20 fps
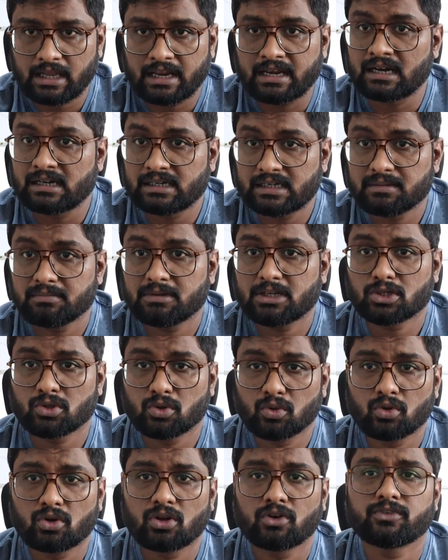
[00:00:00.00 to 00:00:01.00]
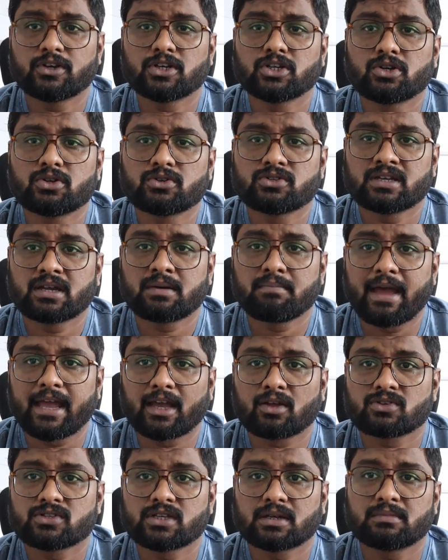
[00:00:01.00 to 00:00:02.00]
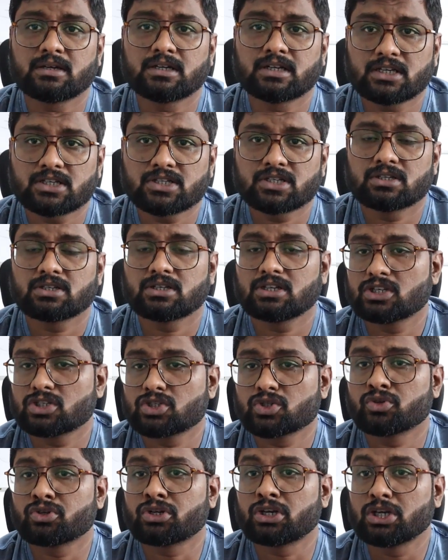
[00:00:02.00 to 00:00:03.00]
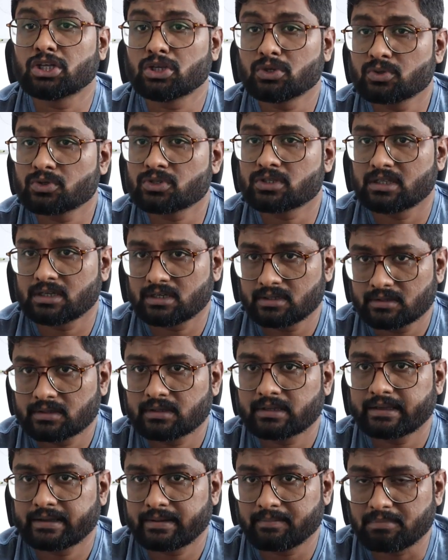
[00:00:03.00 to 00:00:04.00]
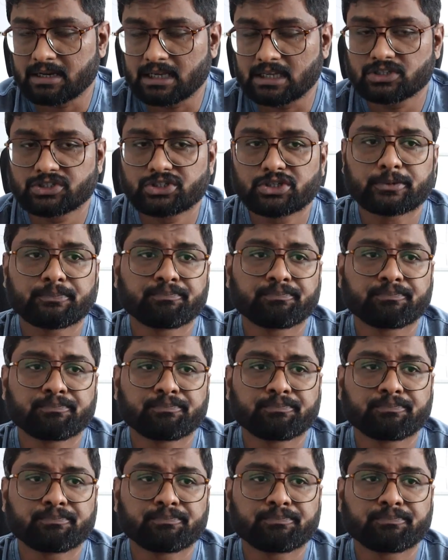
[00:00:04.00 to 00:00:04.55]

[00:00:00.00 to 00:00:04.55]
and ultimate goal of introducing a micro-segmentation is to reduce the breach.